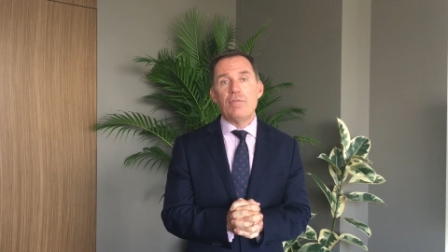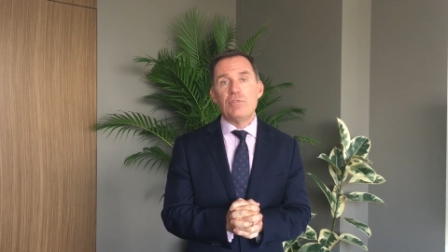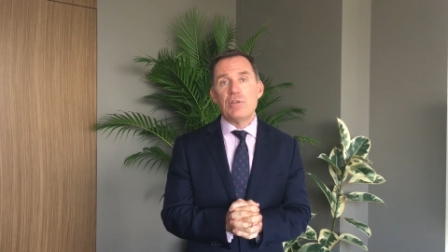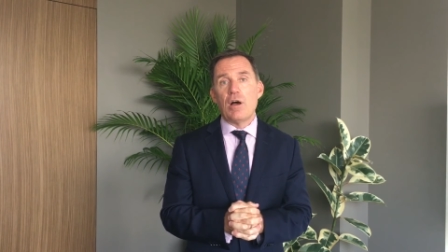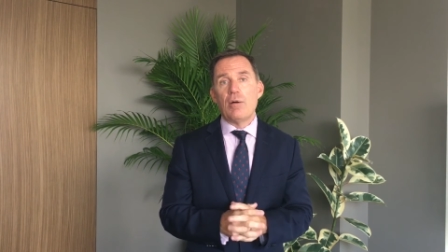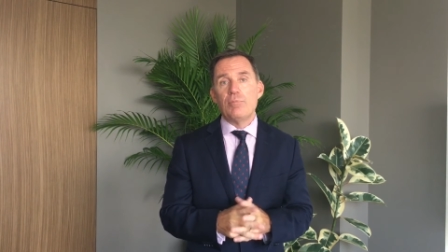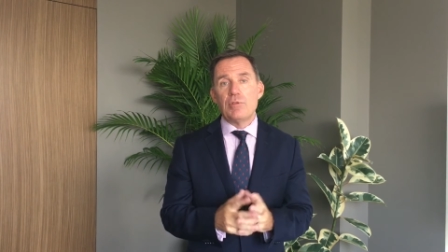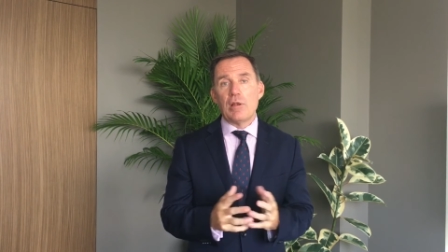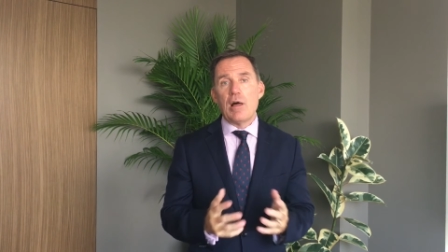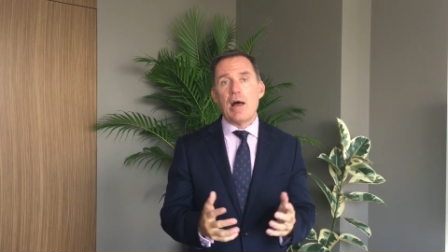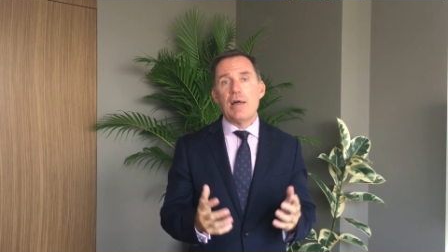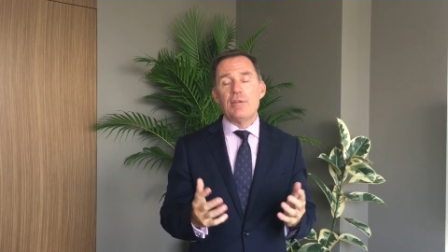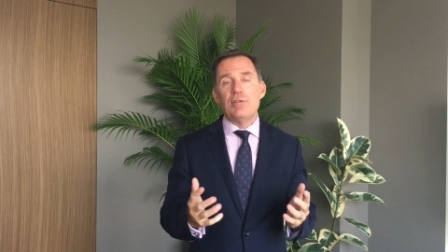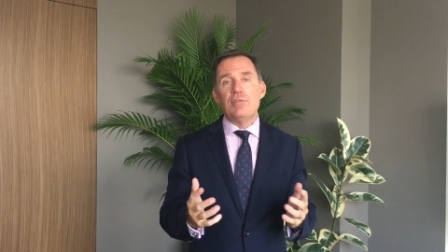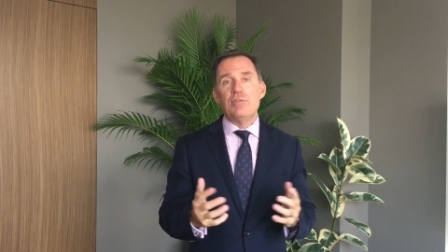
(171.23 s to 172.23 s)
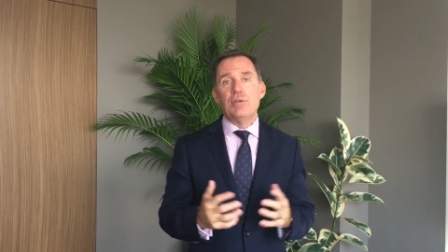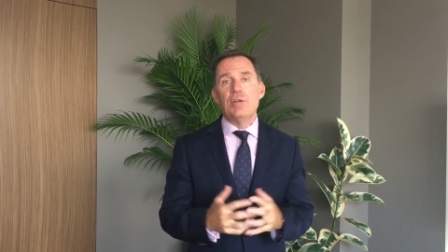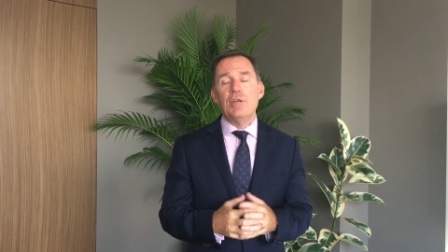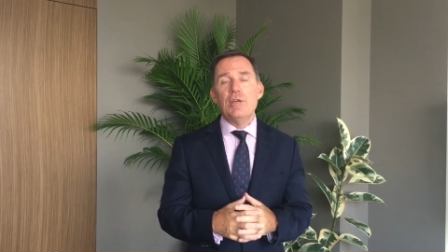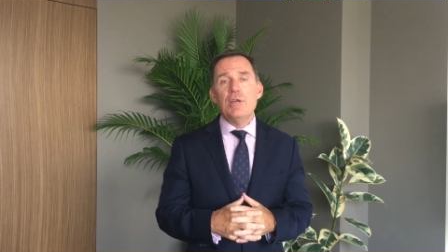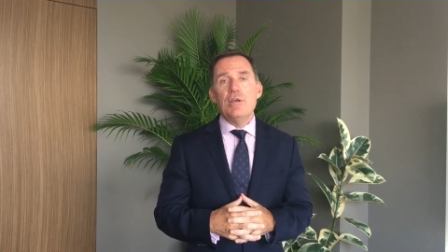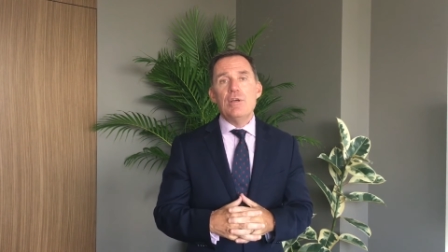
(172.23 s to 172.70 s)
So I'm delighted
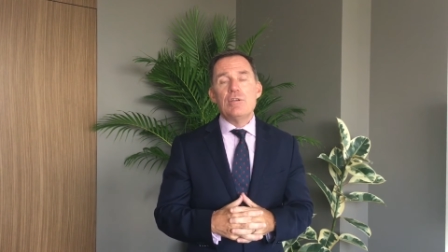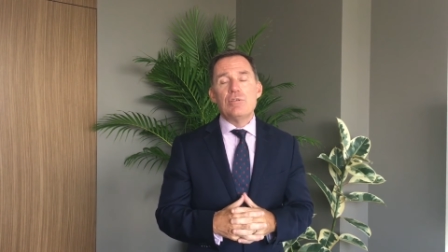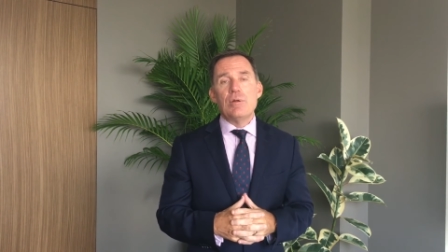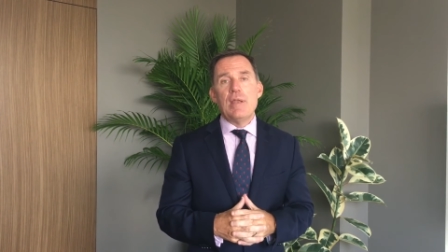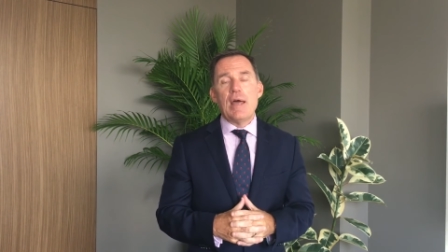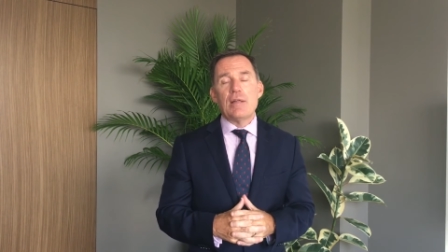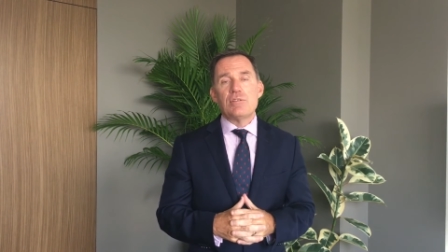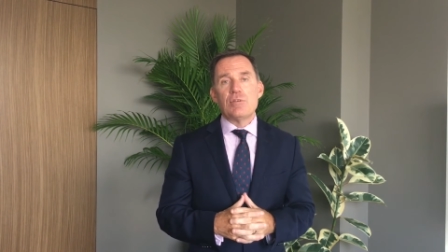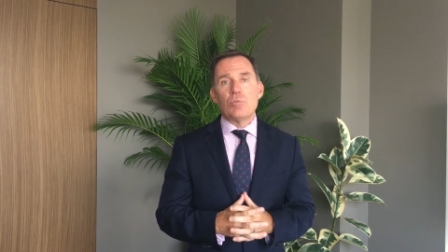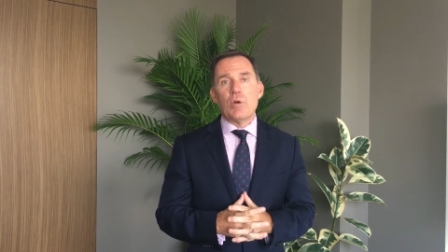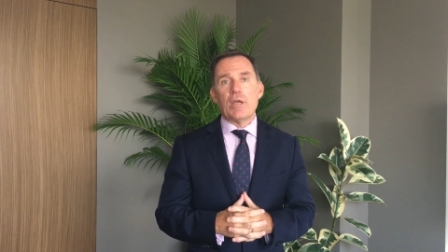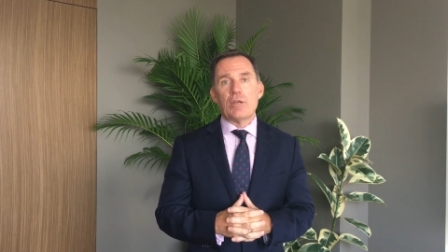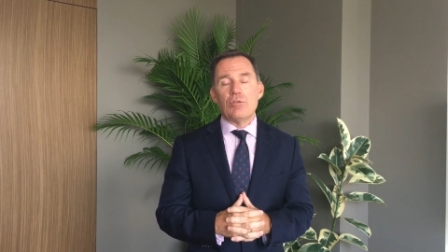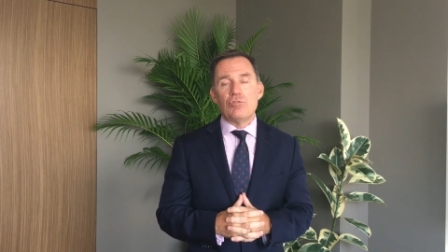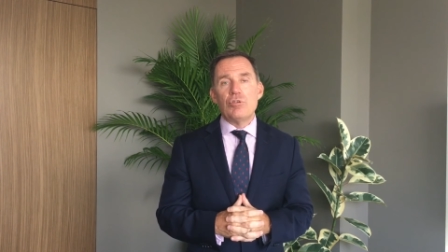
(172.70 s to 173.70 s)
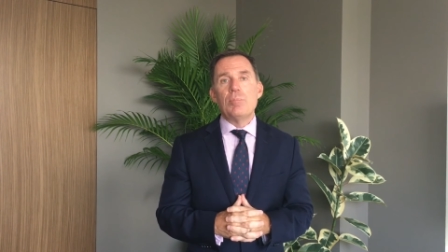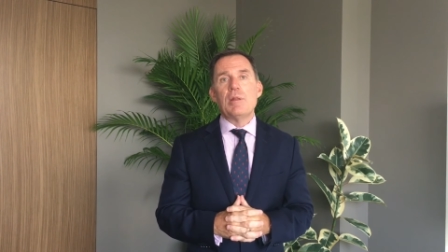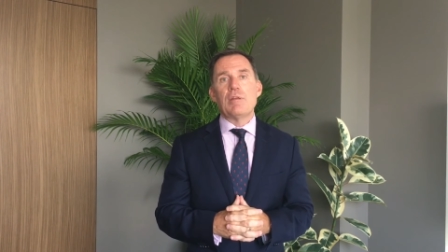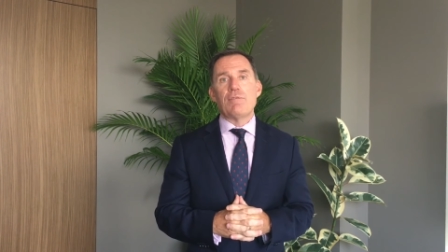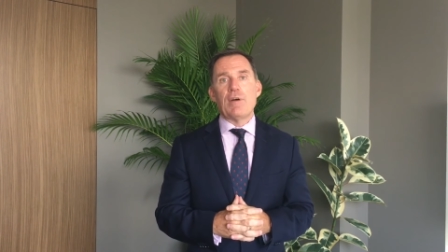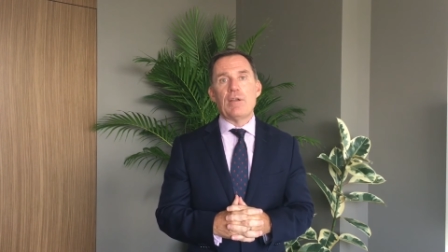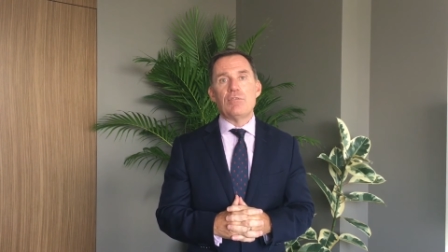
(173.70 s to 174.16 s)
to announce that we're
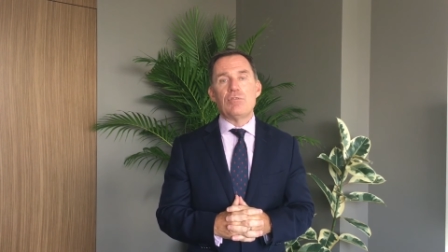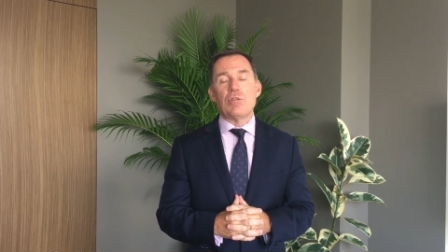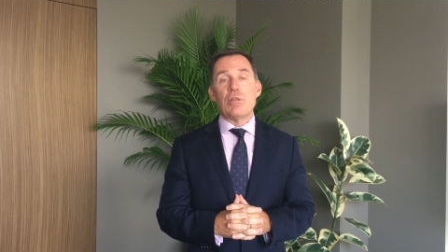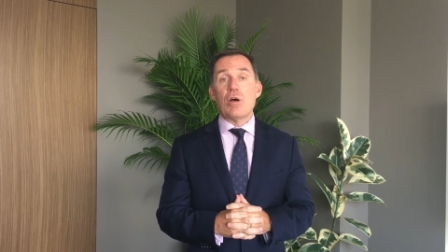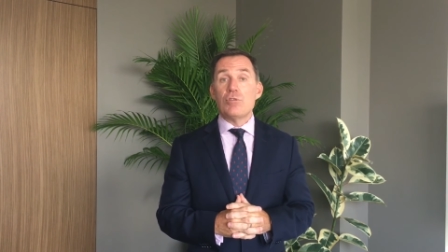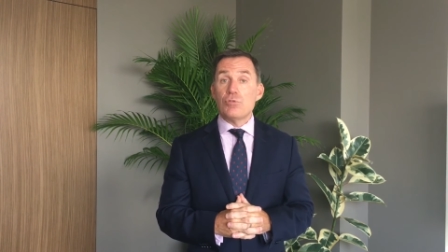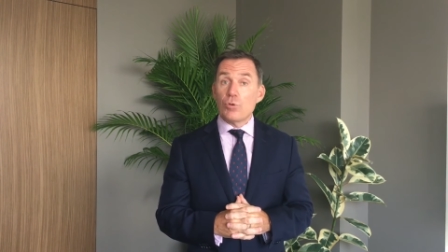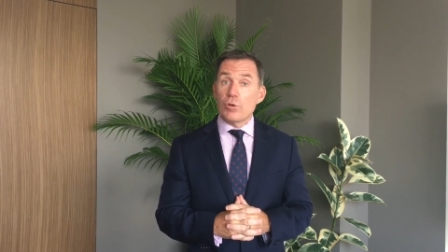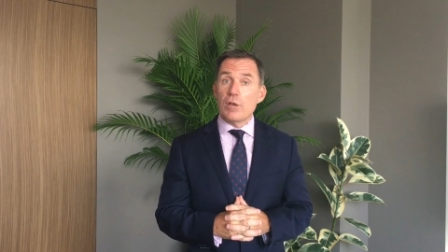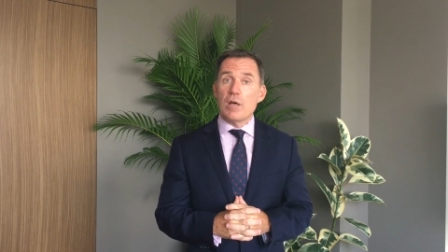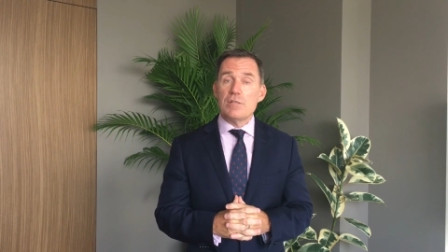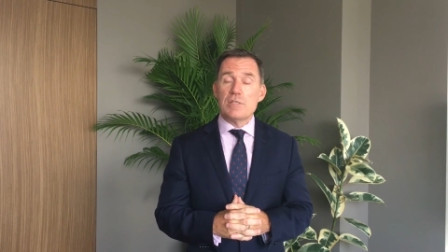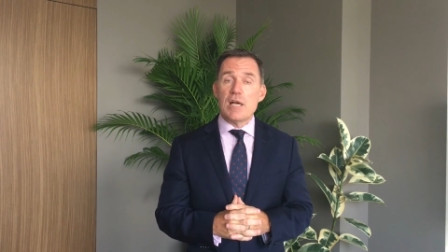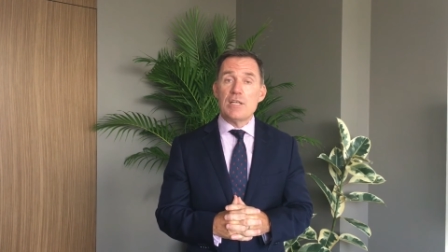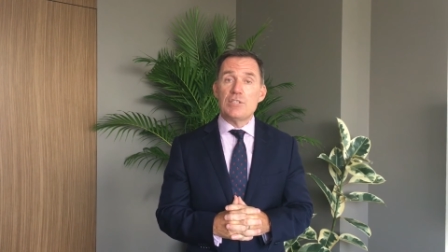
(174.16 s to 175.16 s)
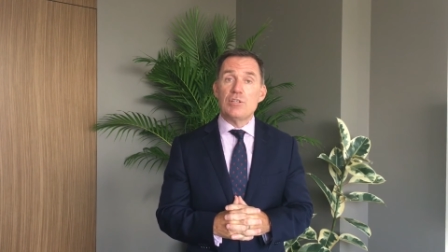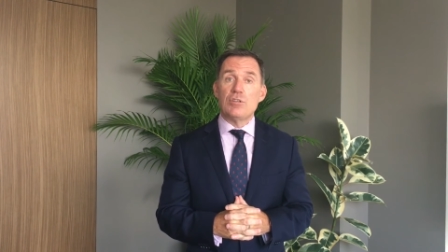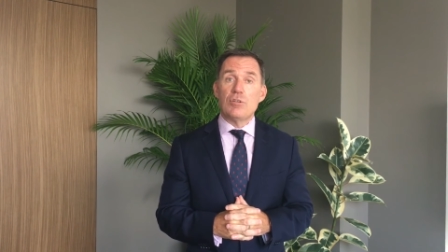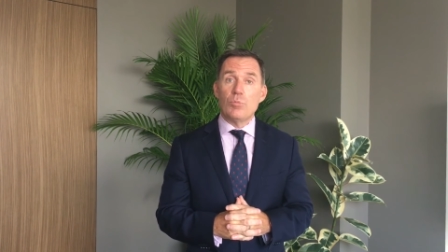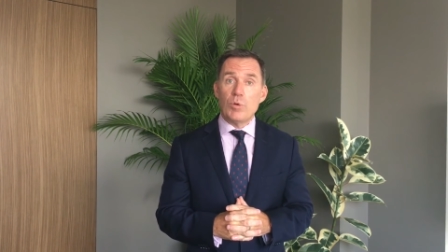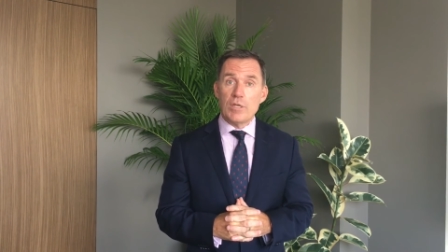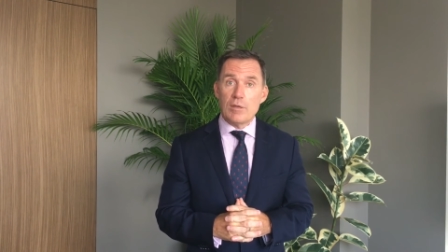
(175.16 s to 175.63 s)
contributing funds to those organisations
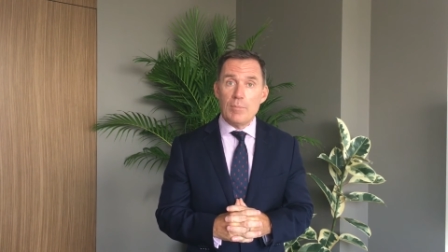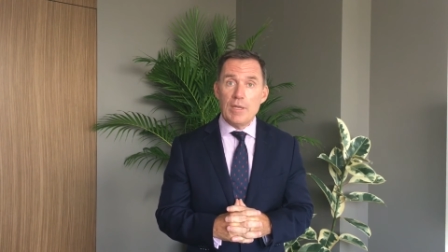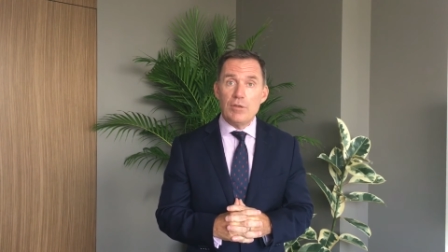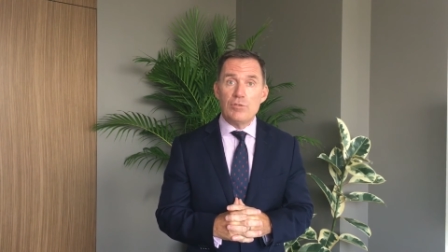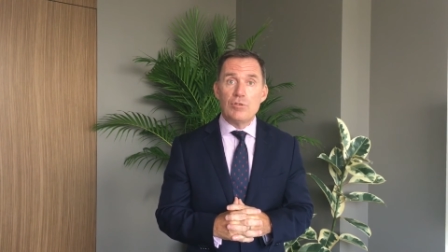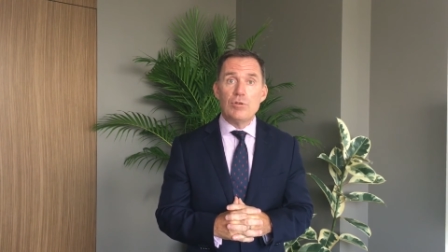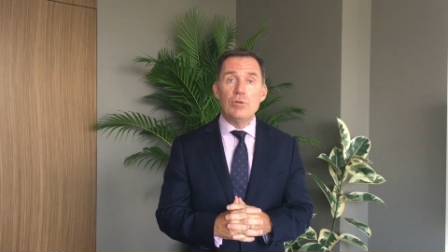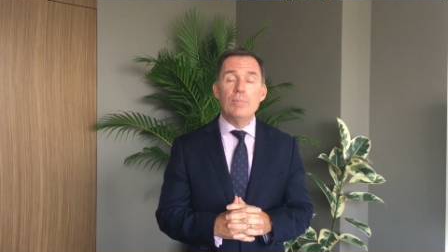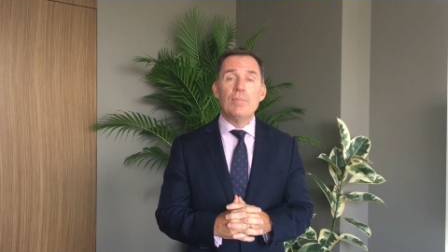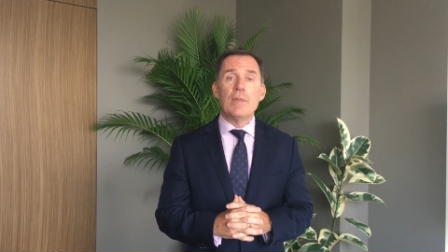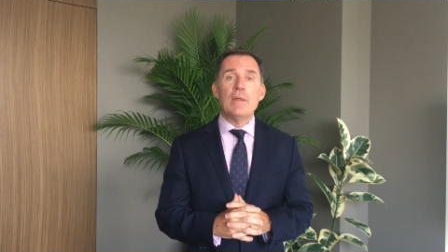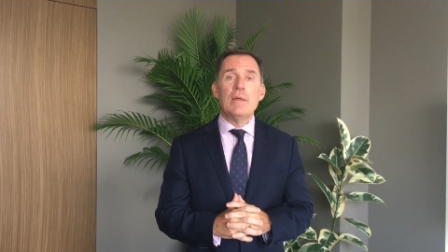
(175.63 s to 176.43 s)
that we committed to.